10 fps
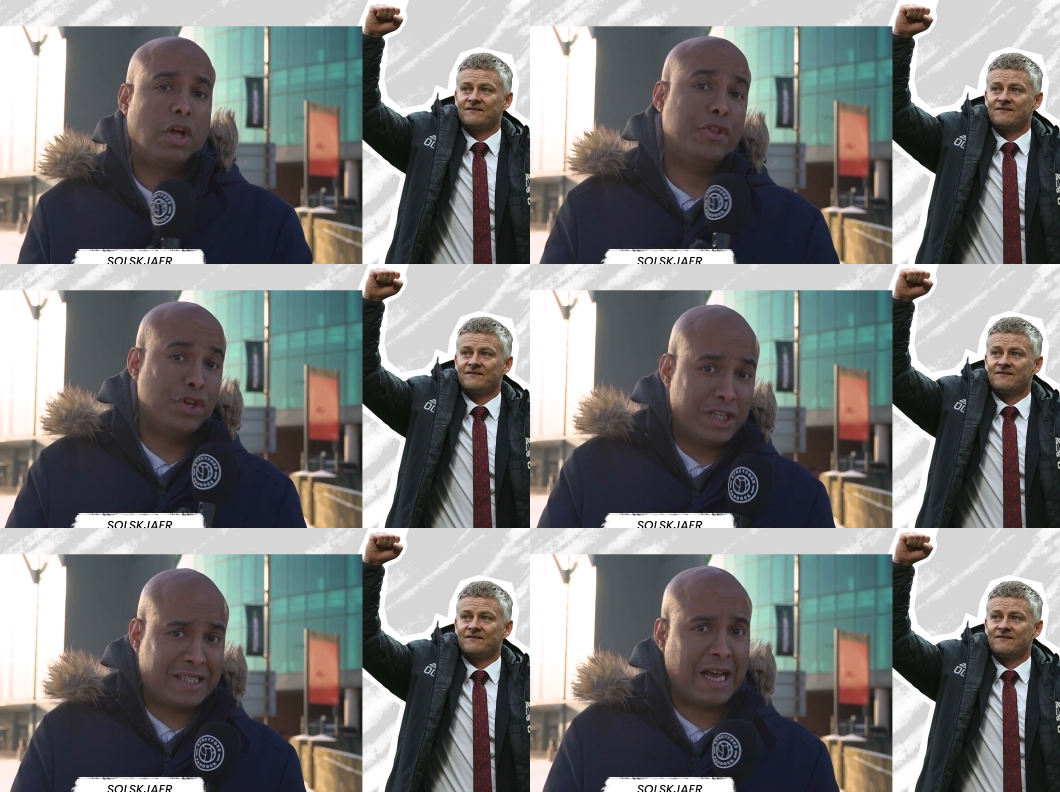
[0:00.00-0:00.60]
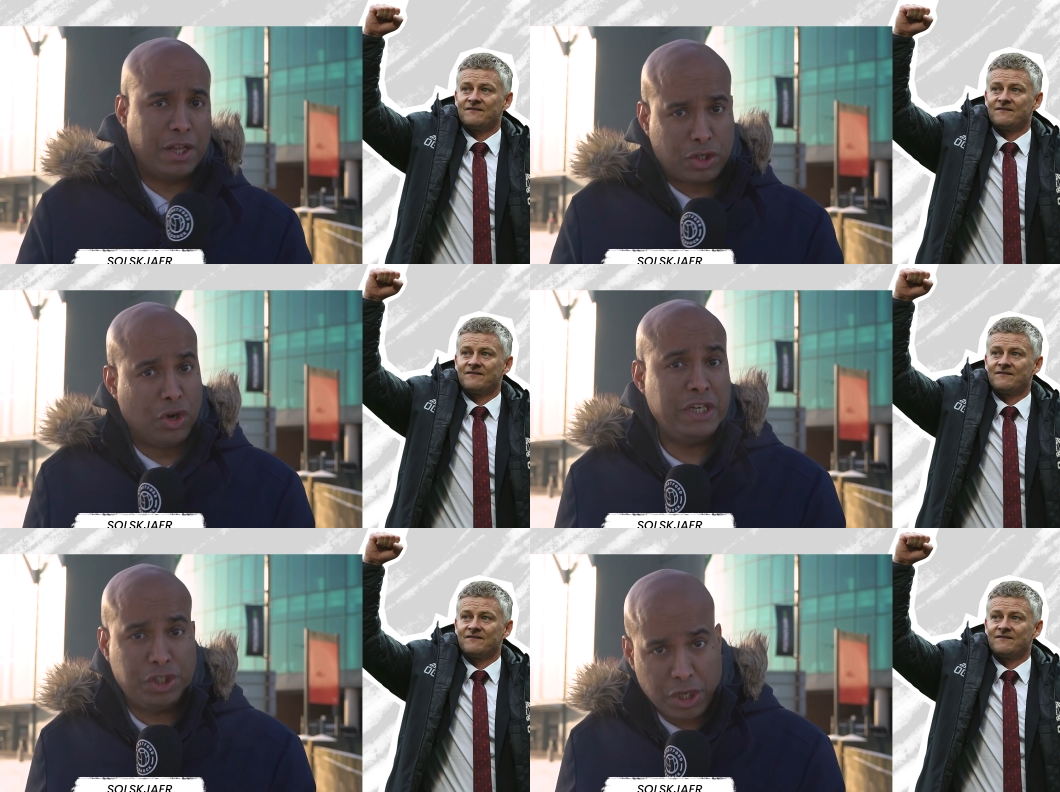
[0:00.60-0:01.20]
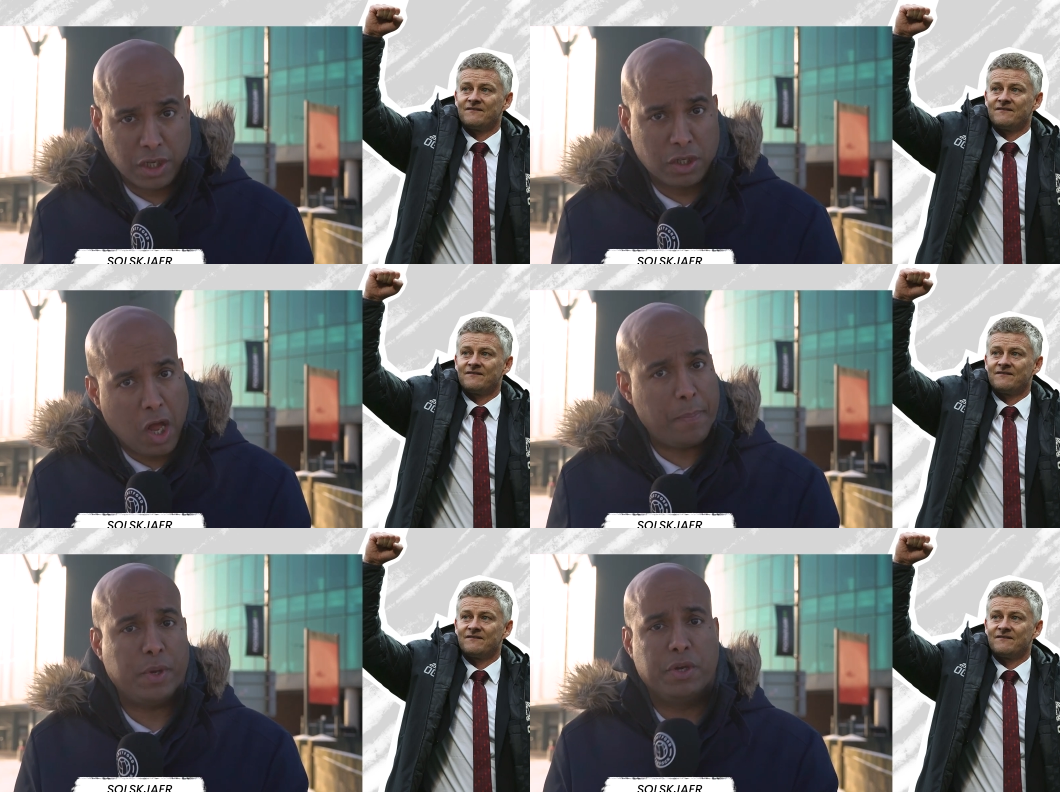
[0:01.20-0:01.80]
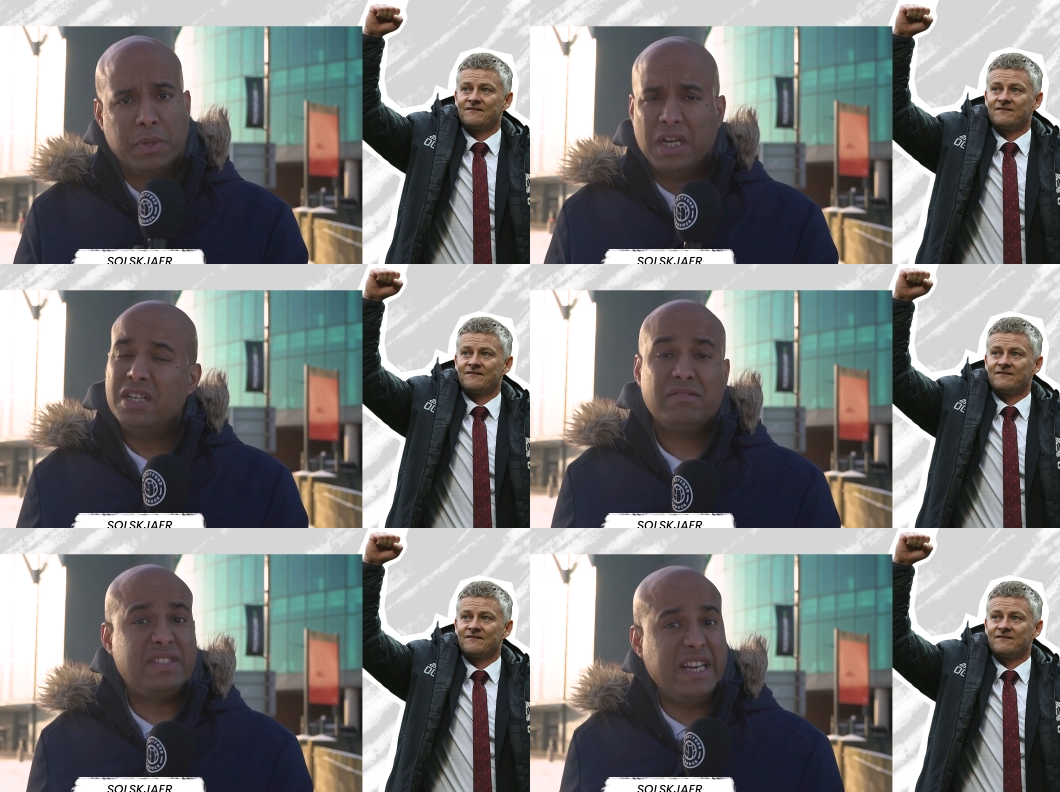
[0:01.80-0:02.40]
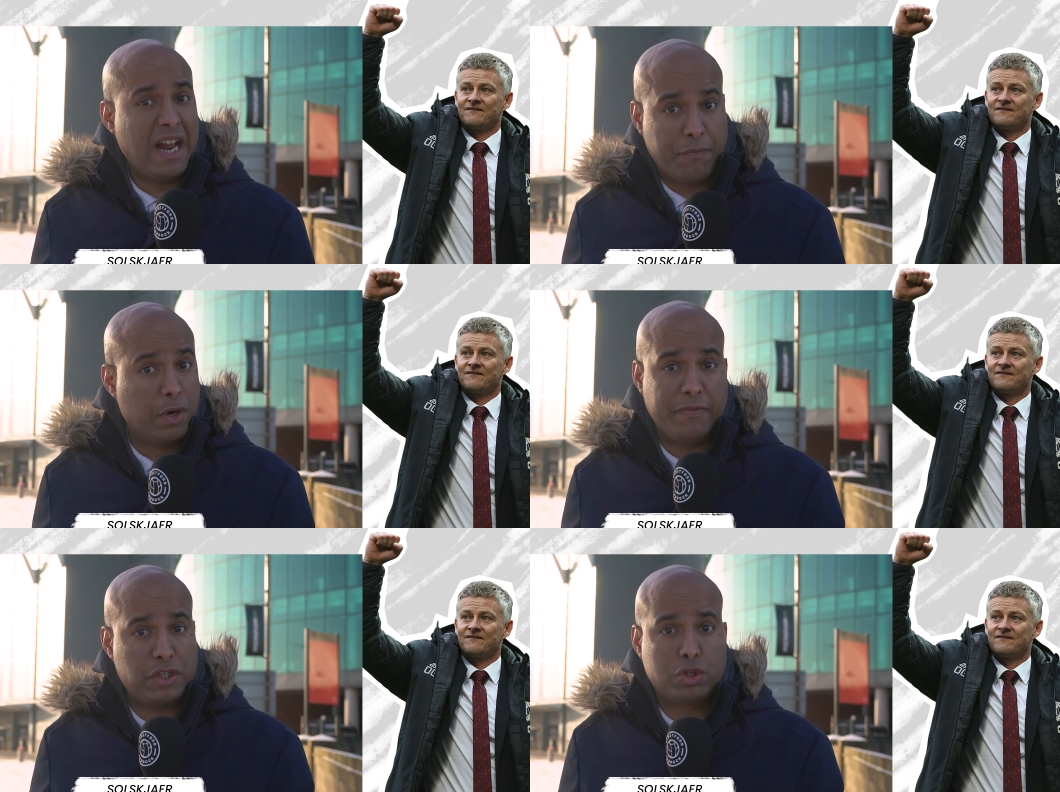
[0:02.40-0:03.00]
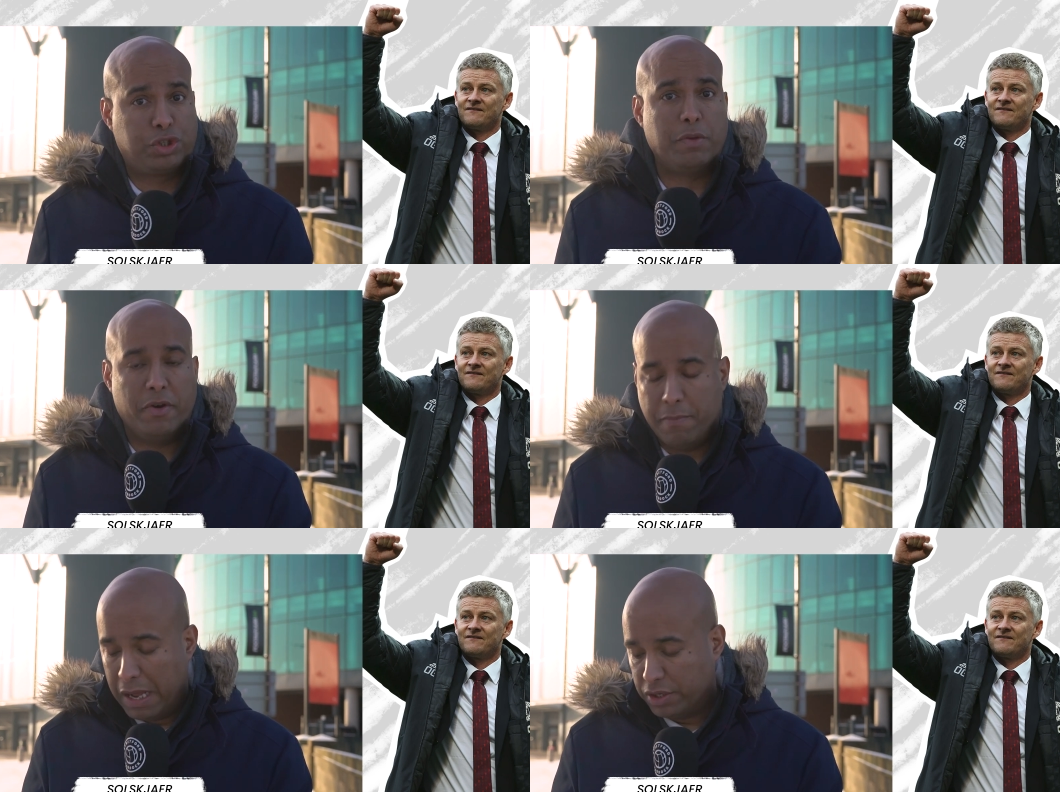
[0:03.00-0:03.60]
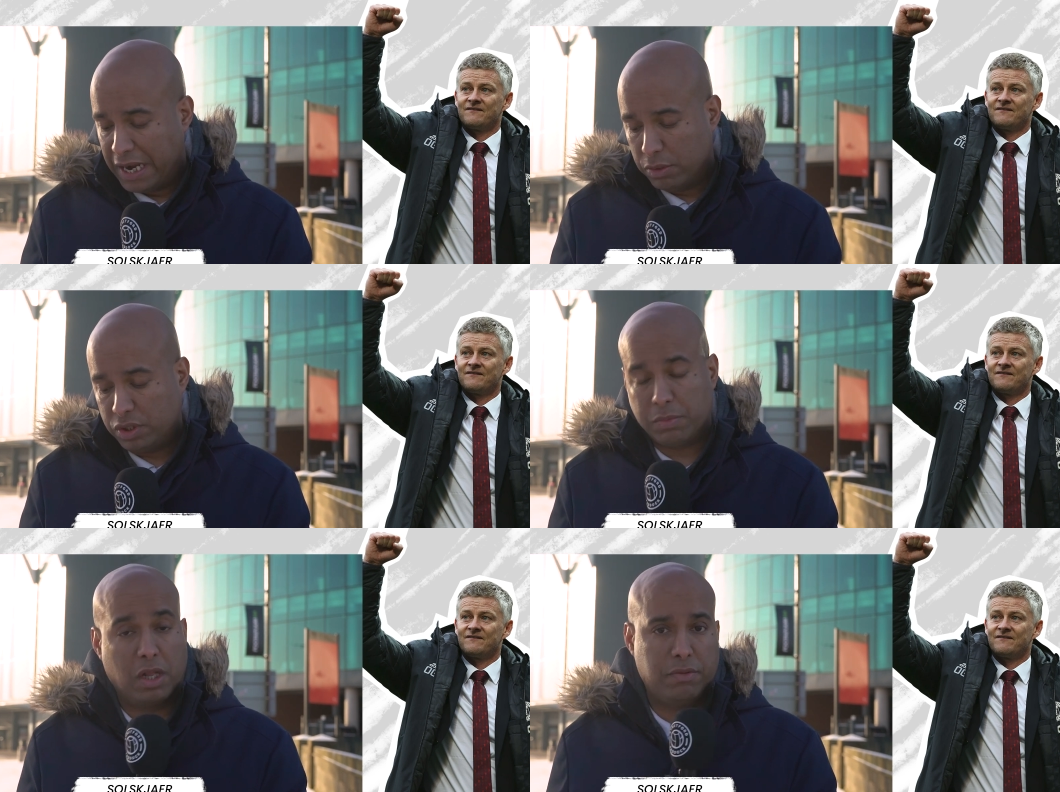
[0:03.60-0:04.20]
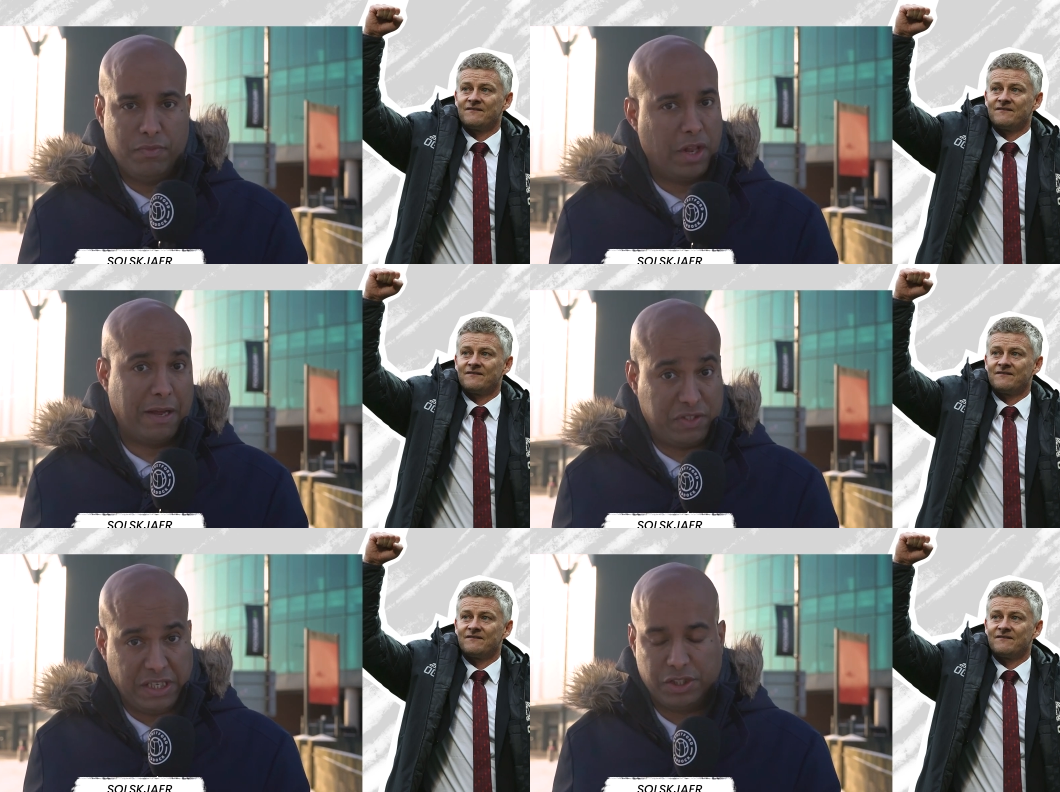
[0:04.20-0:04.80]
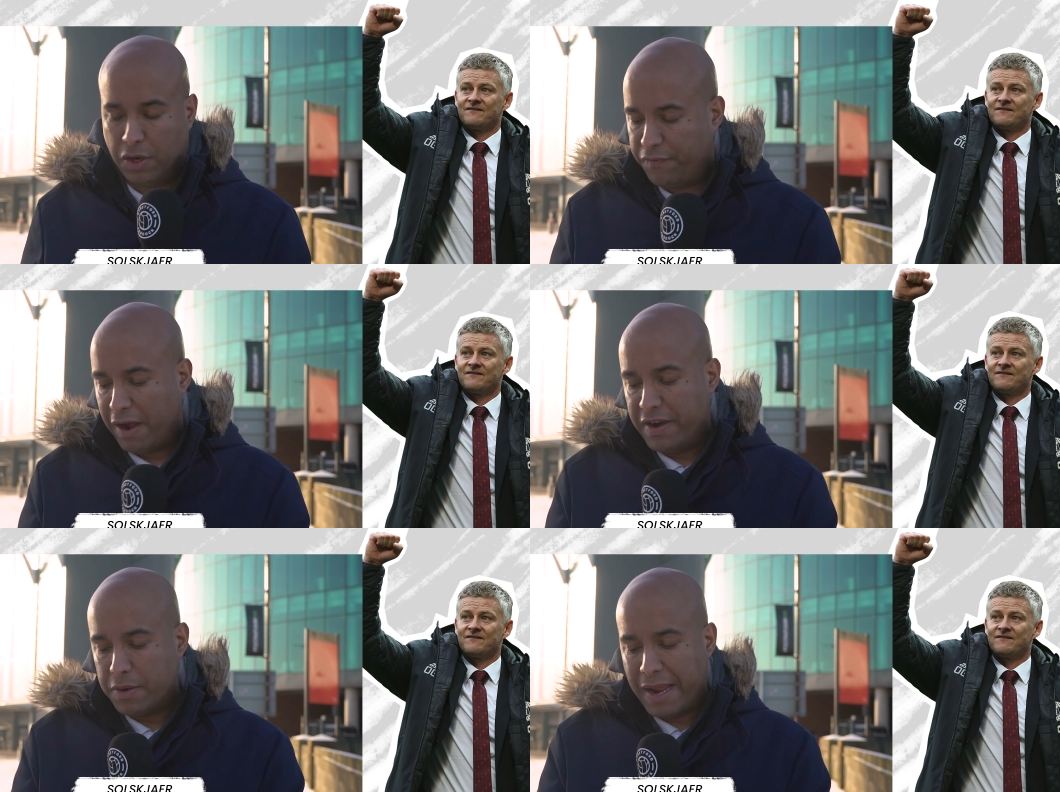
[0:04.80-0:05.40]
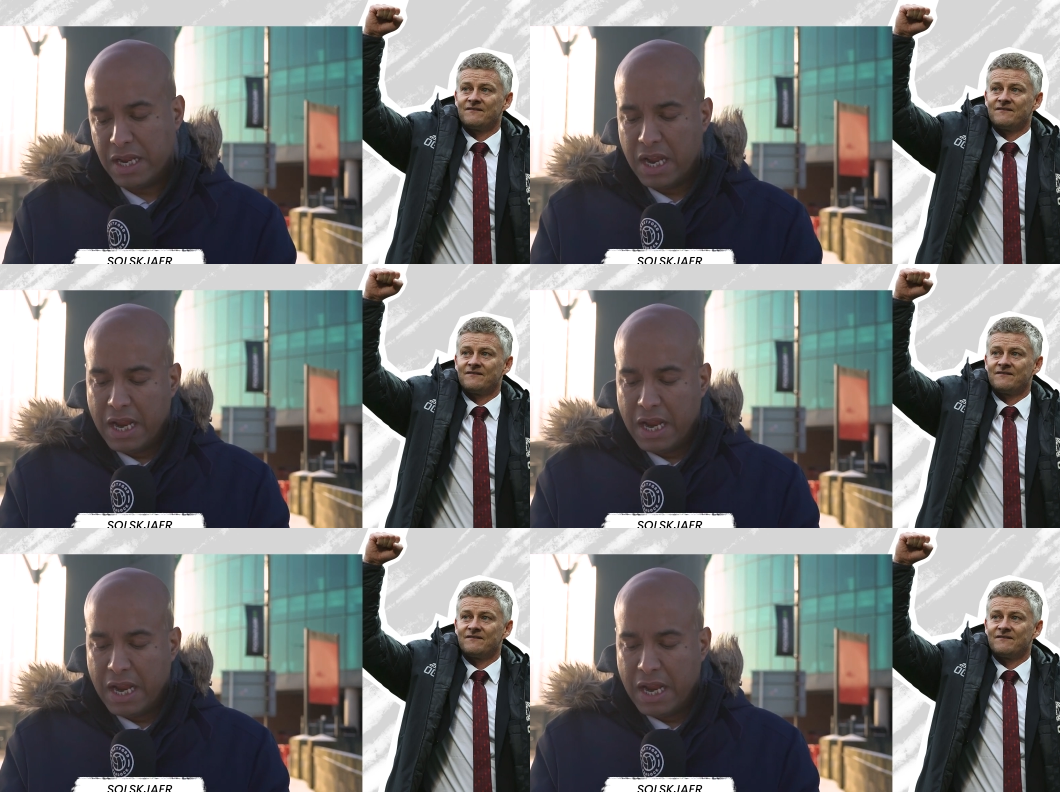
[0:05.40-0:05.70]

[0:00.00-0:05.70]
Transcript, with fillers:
Speaker 1: the other side of the coin is Jurgen Klopp, who didn't have one of his customary meltdowns, well, not that I've seen so far anyway.